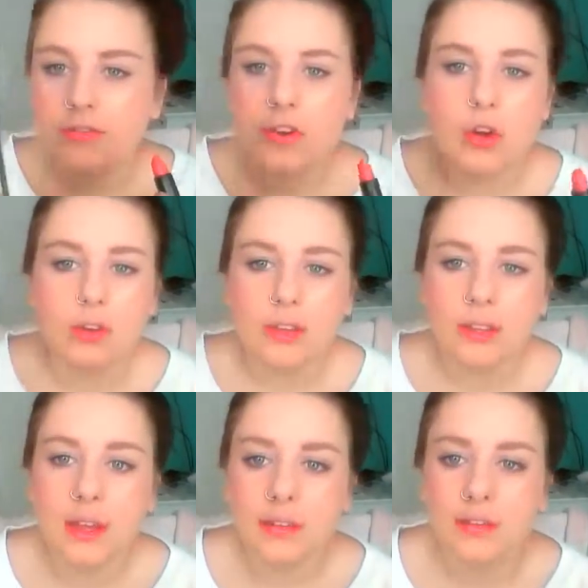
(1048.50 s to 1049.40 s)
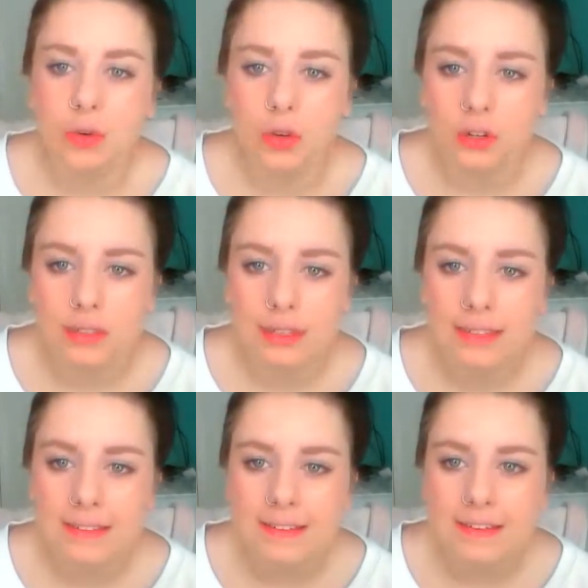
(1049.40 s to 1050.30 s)
For only like
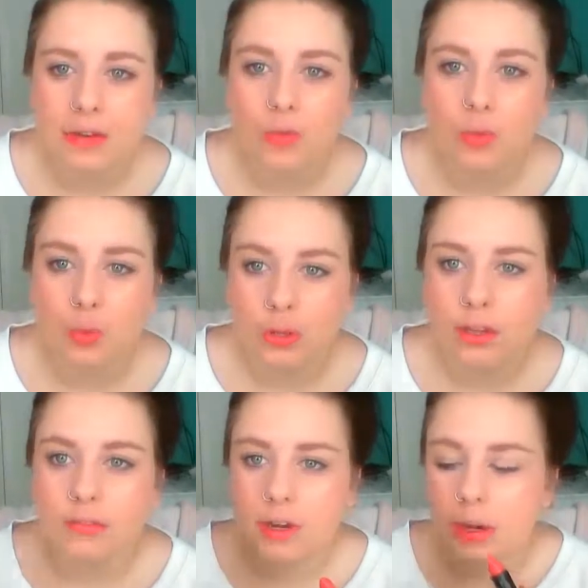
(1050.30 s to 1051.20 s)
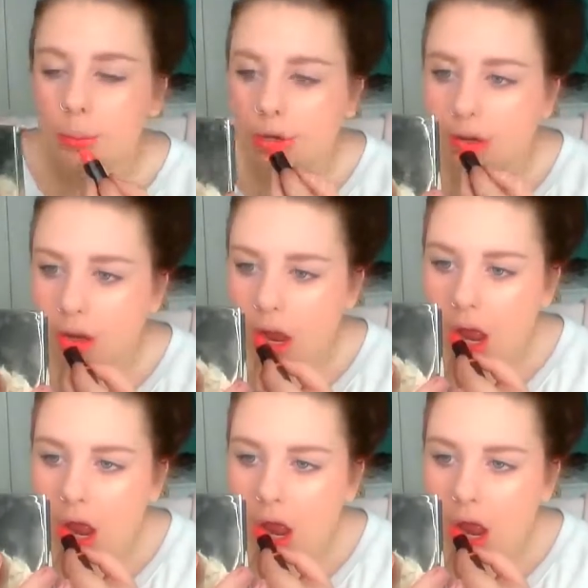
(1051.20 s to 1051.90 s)
$4, it's really vibrant.